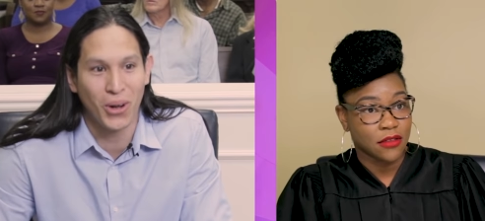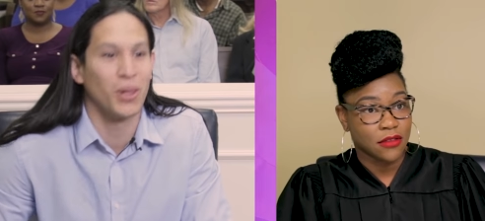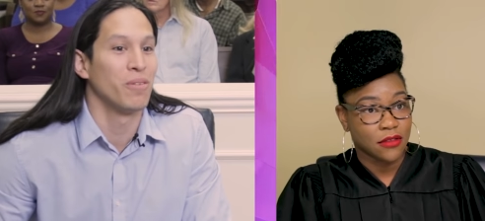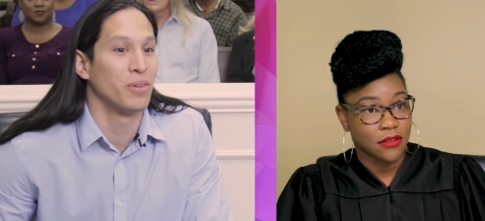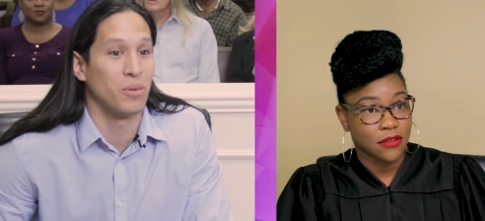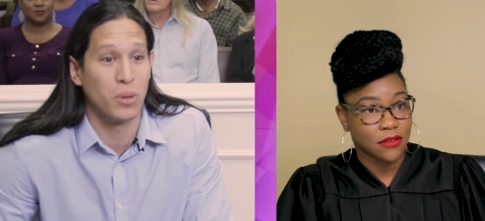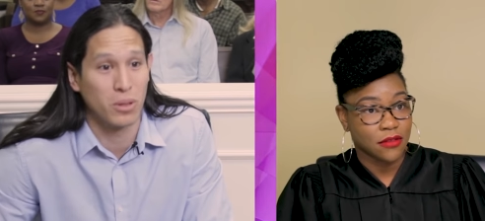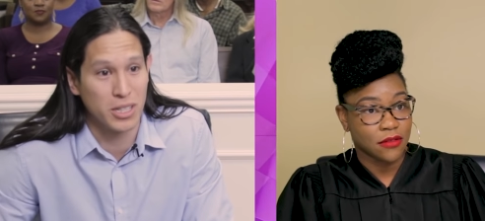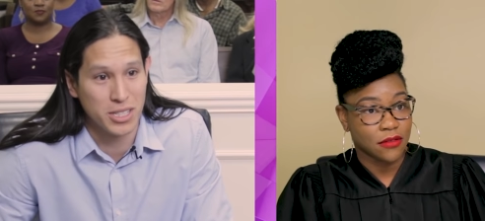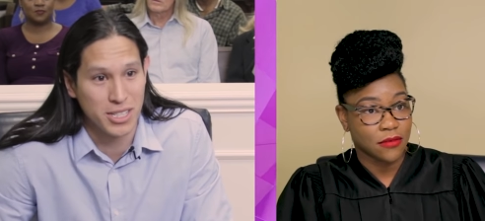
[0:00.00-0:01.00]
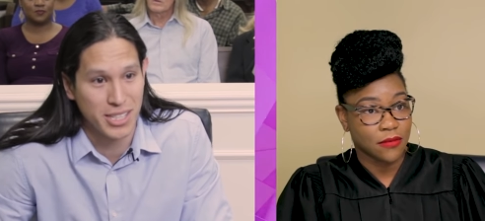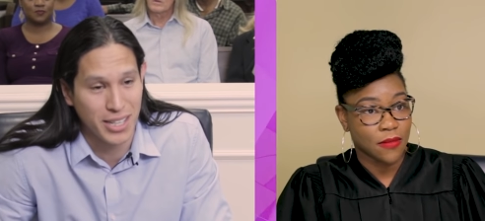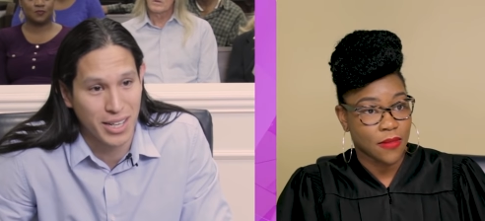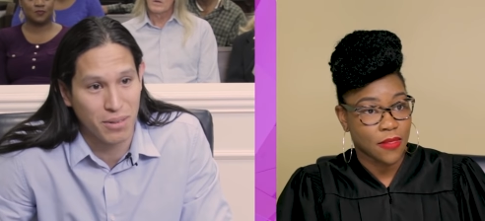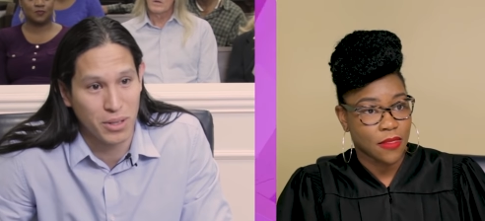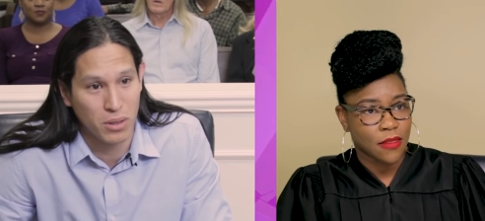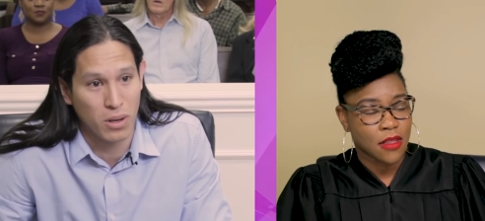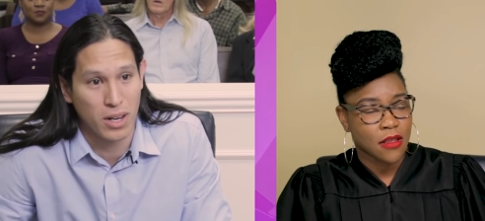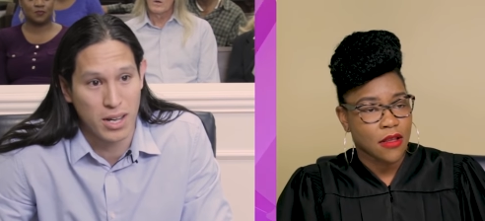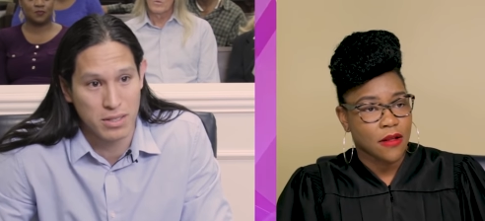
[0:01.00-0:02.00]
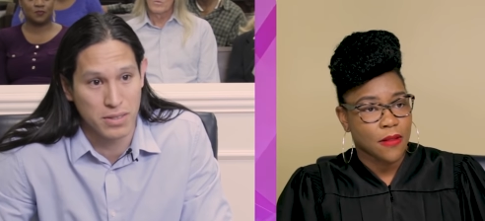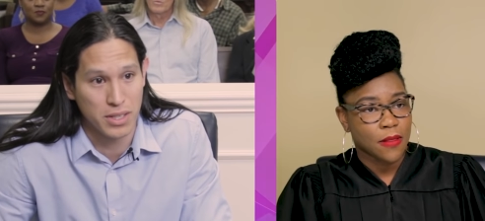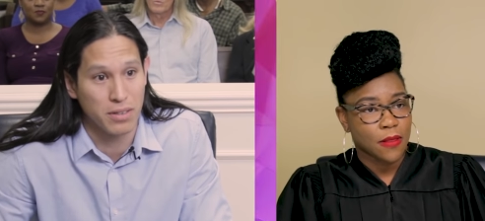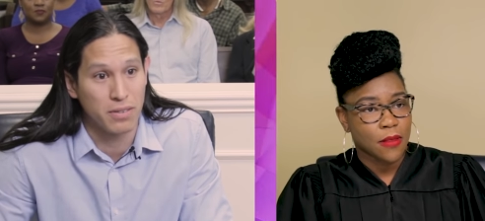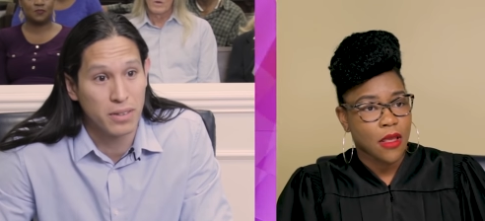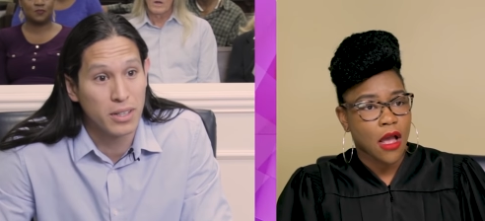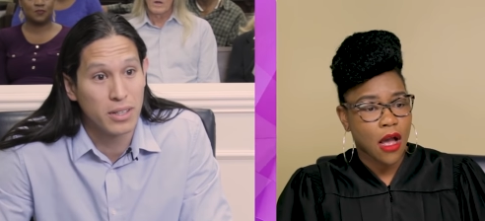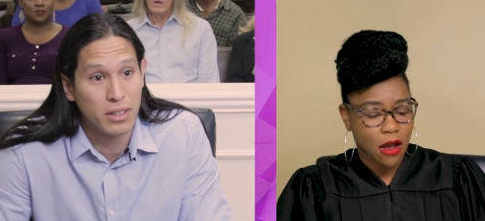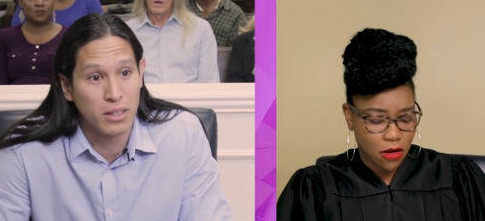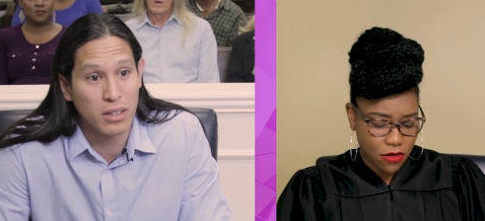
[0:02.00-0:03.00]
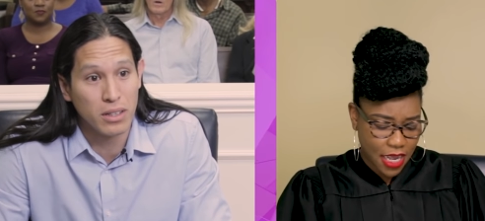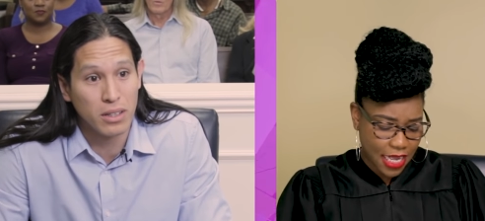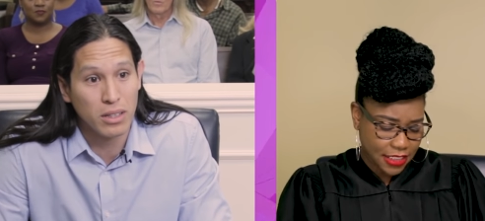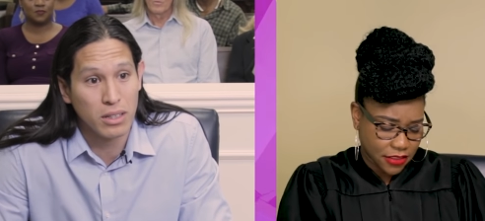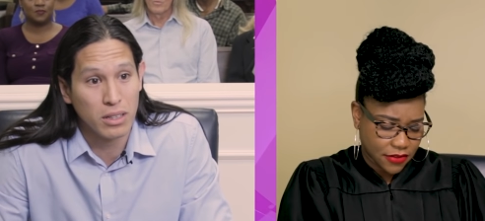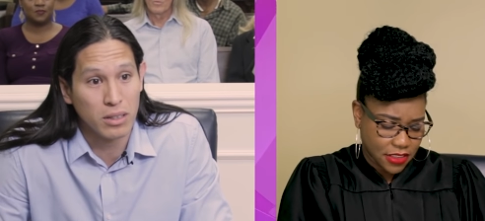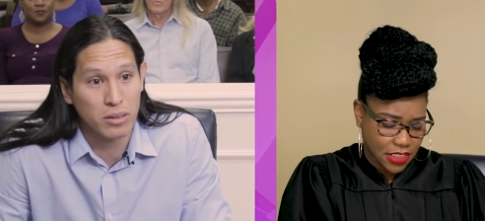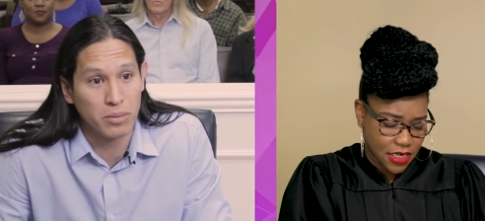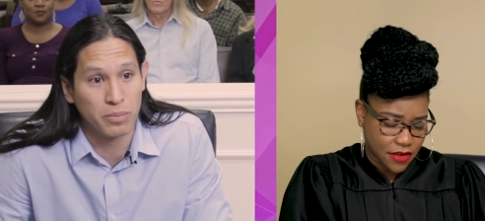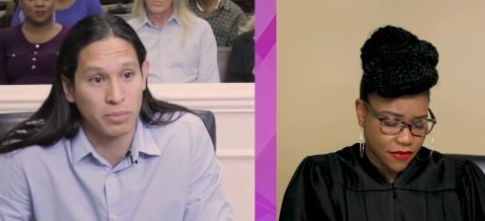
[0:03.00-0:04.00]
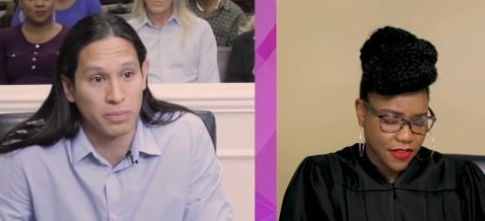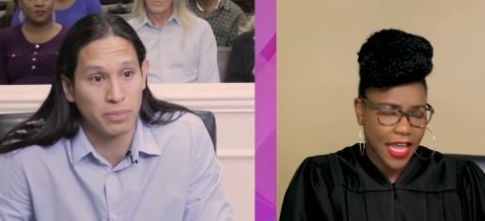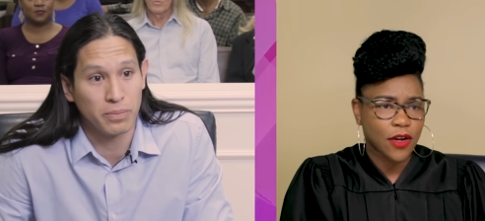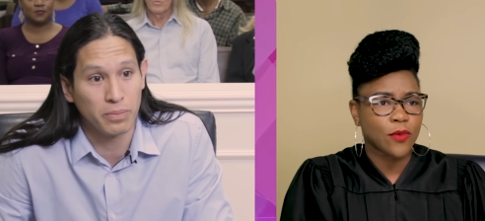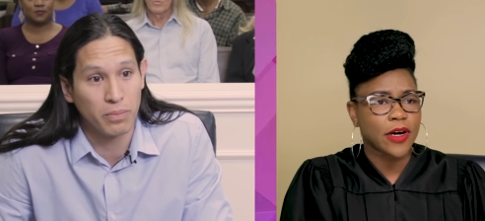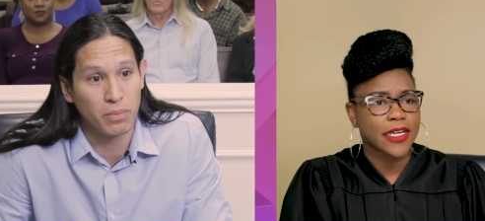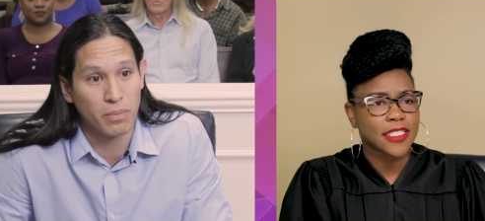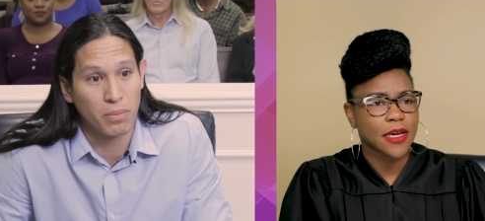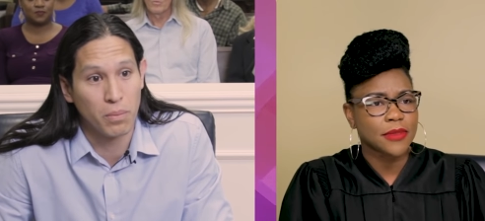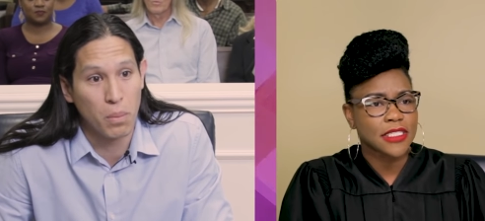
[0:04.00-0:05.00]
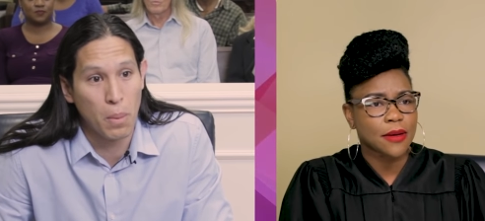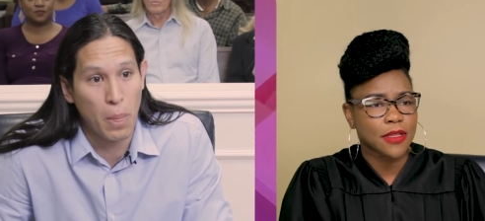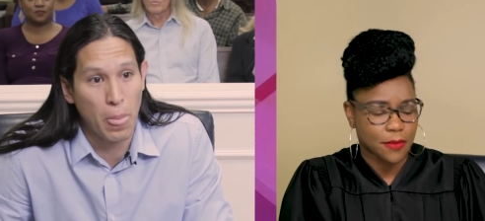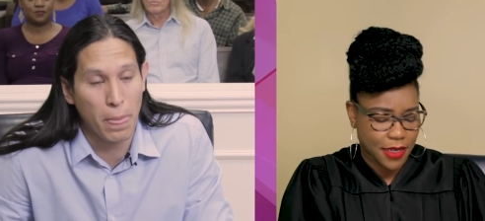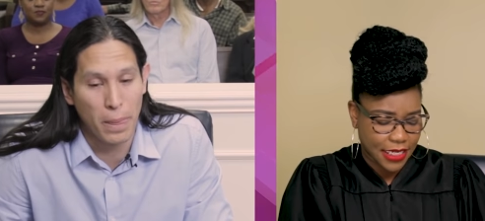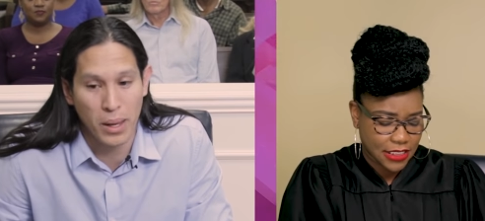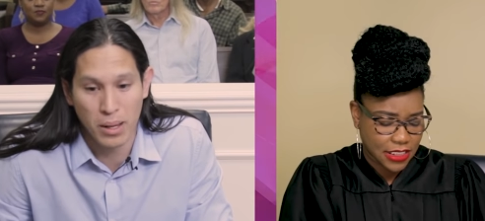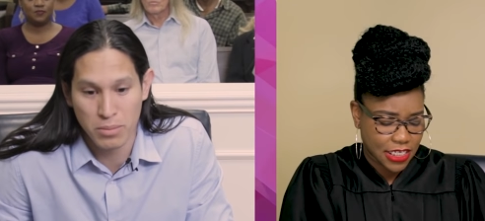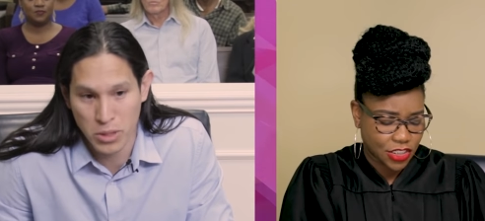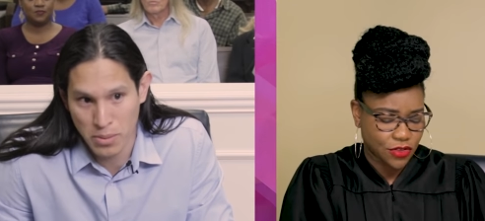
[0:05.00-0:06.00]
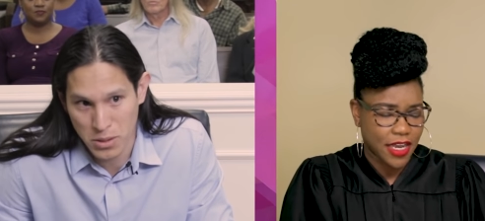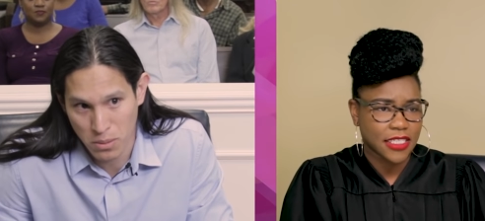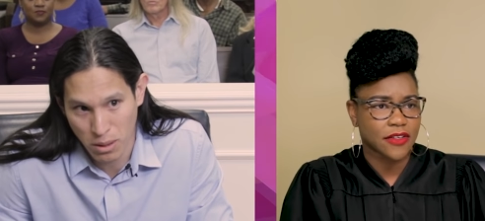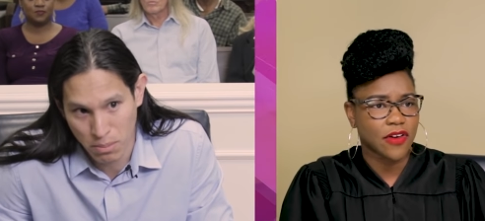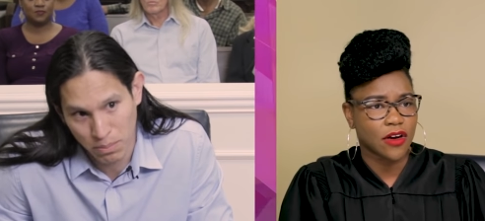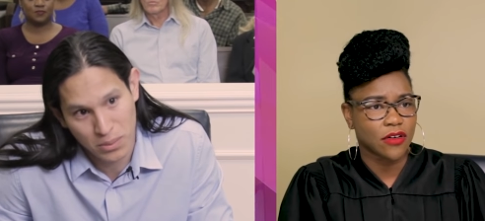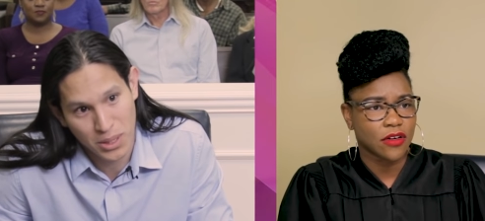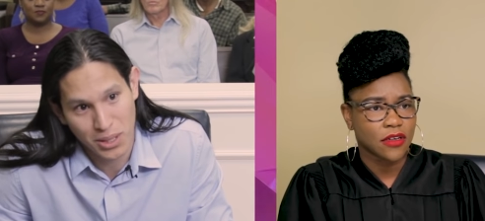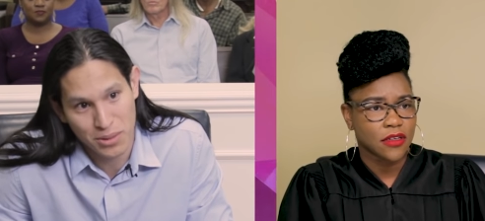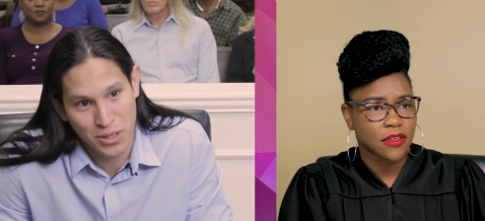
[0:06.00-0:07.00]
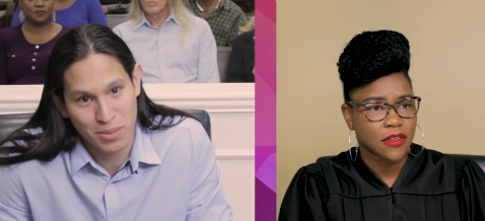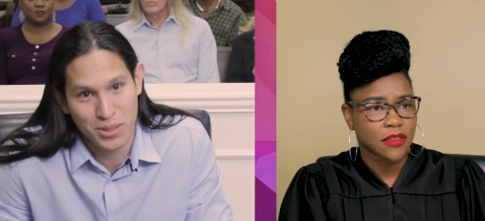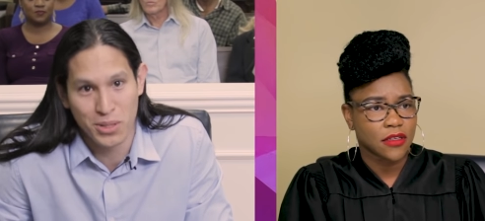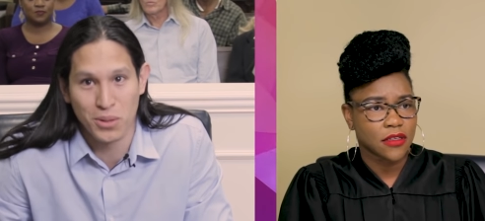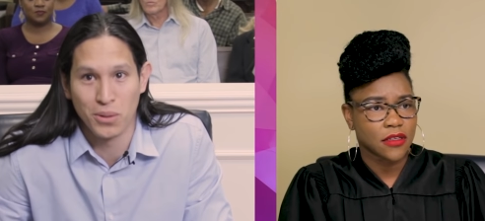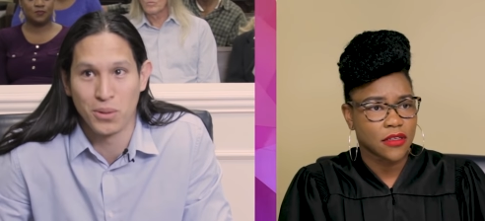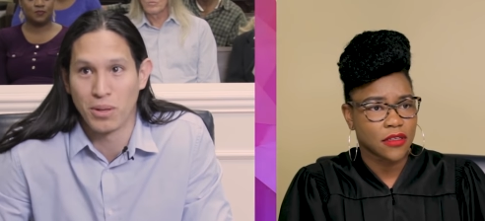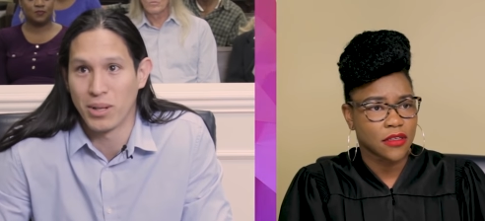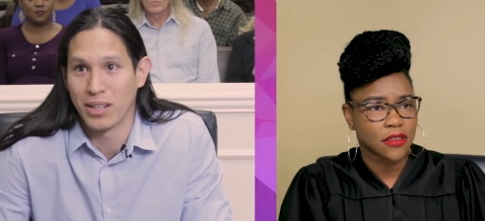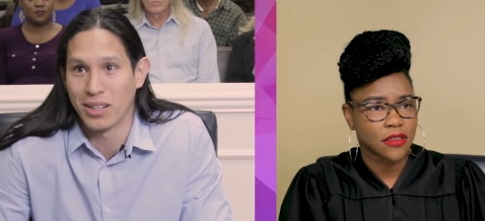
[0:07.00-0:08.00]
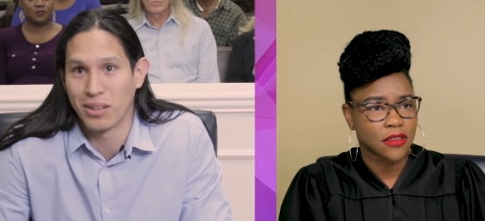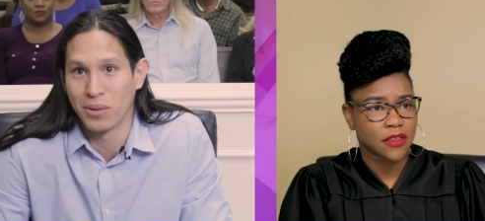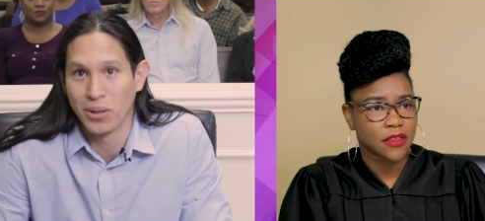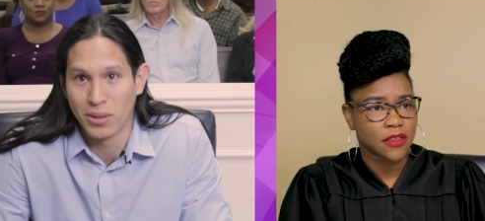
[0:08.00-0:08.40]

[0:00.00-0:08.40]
Speaker 1: all over the world. Let's just say that we do all kinds of stuff.
Speaker 2: All kinds of stuff. Mm -hmm. Like what? Tell me some of the places. Um, trips to our, go.
Speaker 1: you know, trips to. I mean, uh, we go